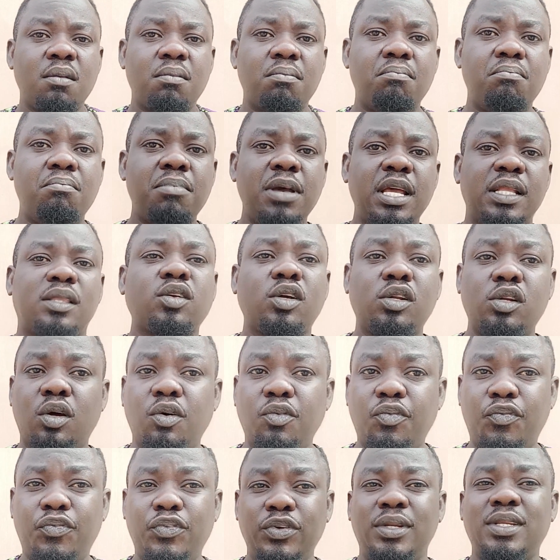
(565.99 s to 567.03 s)
Method of
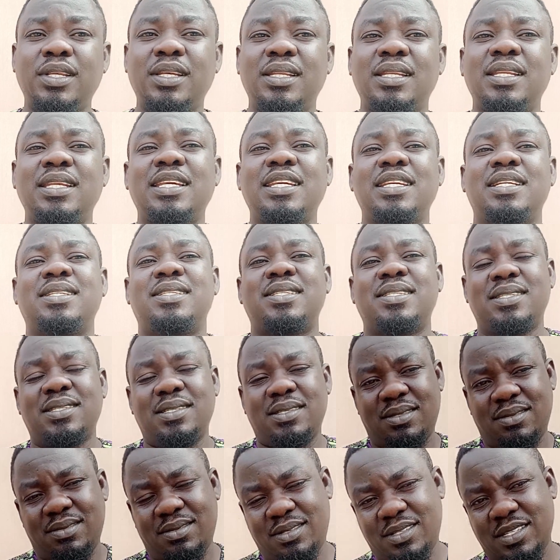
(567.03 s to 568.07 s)
feeding is
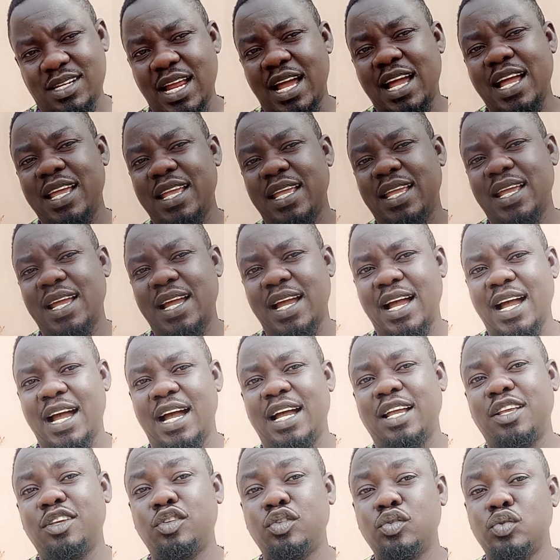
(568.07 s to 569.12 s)
try
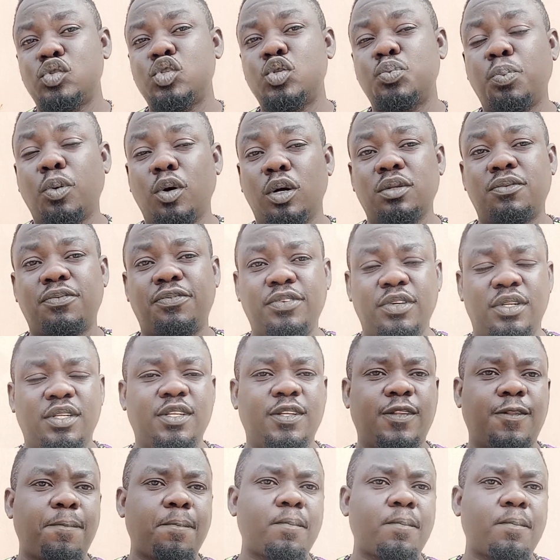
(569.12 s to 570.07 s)
and use spot feeding.